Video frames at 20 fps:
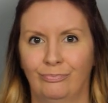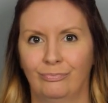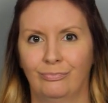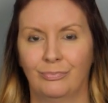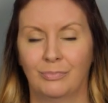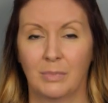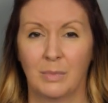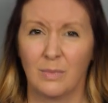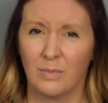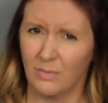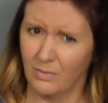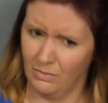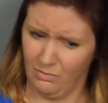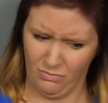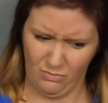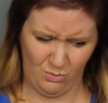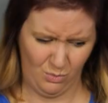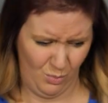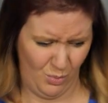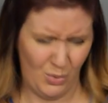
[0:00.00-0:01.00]
Place the
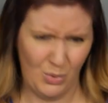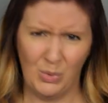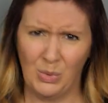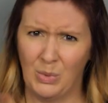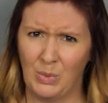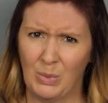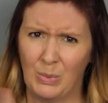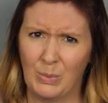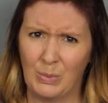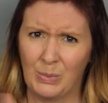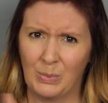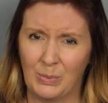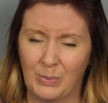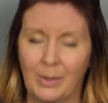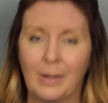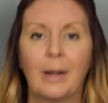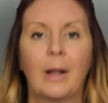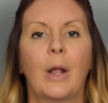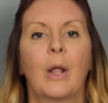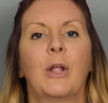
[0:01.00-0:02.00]
removed character
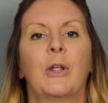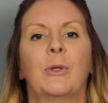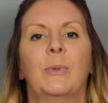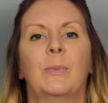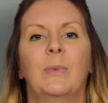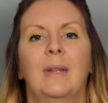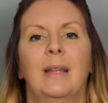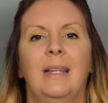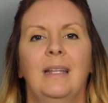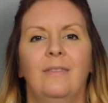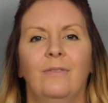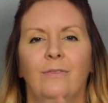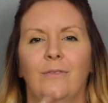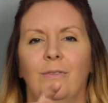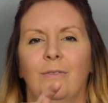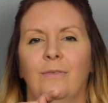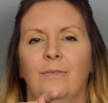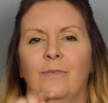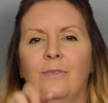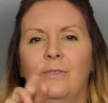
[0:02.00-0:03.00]
on the
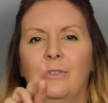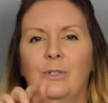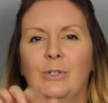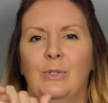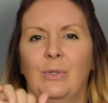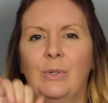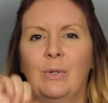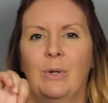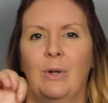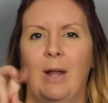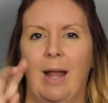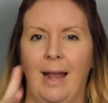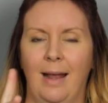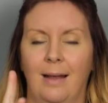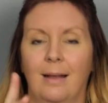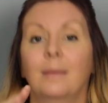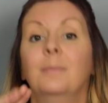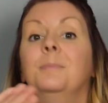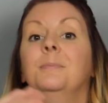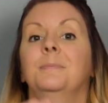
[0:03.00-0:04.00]
numbered 1
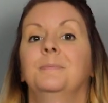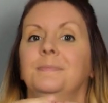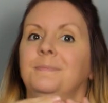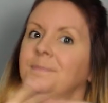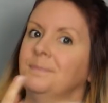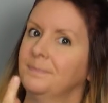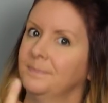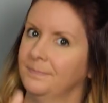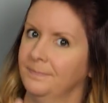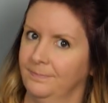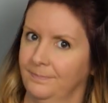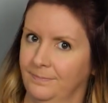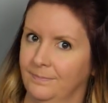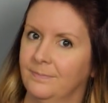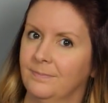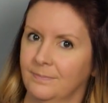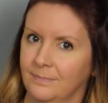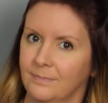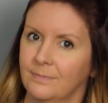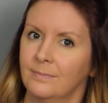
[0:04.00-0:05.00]
space of the cooldown
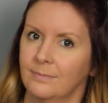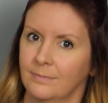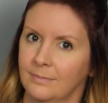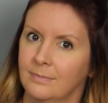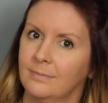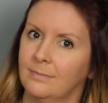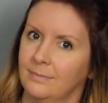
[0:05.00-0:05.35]
track.